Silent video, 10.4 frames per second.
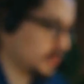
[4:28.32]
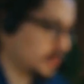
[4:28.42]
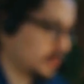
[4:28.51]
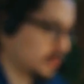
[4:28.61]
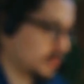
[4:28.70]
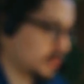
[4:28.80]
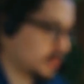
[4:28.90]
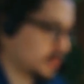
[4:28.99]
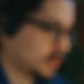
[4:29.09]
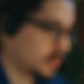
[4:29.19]

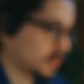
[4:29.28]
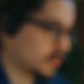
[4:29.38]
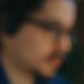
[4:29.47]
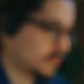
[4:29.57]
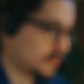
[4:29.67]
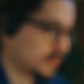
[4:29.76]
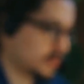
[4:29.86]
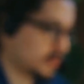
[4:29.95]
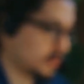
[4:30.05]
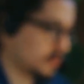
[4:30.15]

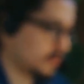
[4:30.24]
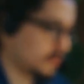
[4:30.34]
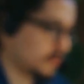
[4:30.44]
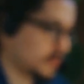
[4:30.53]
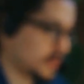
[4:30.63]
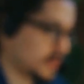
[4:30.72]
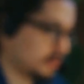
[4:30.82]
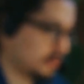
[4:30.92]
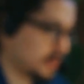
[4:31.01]
(not speaking)